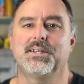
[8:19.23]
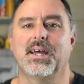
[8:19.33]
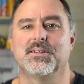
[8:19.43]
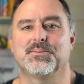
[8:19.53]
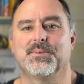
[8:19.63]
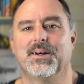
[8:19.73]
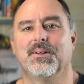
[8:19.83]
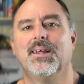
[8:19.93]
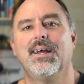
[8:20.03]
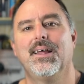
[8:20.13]
as
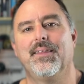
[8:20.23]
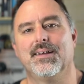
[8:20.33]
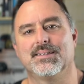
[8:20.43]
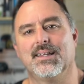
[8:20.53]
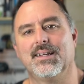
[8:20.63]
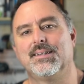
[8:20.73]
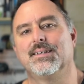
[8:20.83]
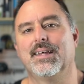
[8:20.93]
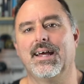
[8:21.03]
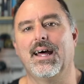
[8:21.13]
well. There's a link to
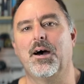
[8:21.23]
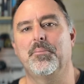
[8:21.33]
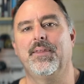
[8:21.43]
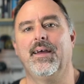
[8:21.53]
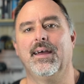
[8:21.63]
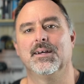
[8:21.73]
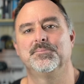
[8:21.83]
that up there.